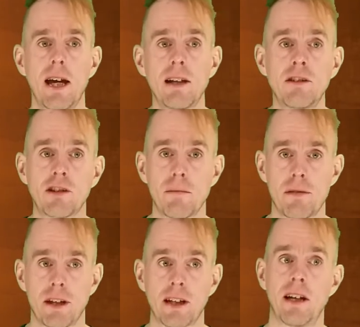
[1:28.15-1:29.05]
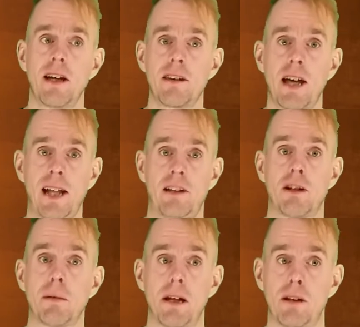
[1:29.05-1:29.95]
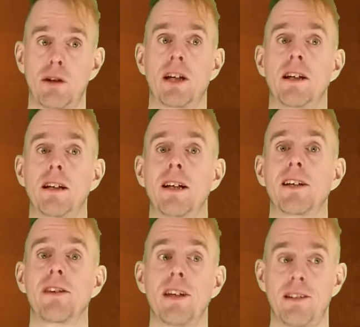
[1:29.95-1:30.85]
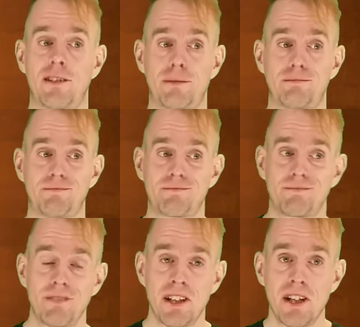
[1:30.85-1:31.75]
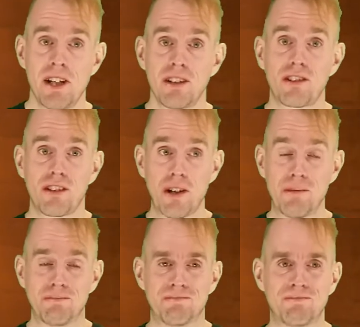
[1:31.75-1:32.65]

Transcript: into something that ends up looking like this. So